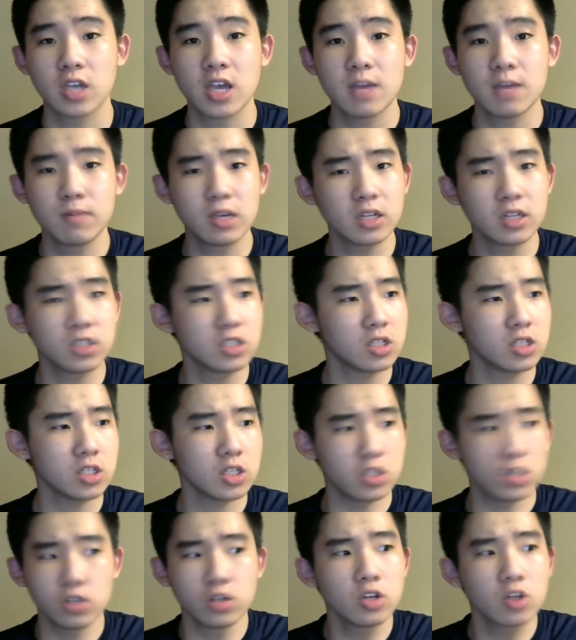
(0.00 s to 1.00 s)
because
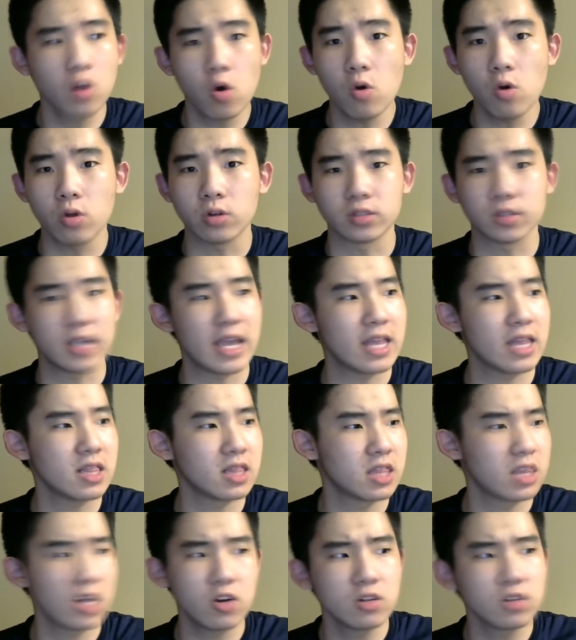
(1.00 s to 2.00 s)
you're in Gold and
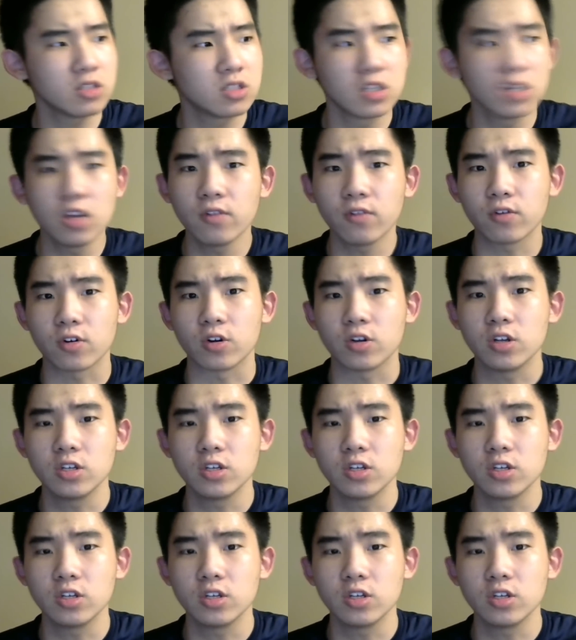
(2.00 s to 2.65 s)
they're in Silver.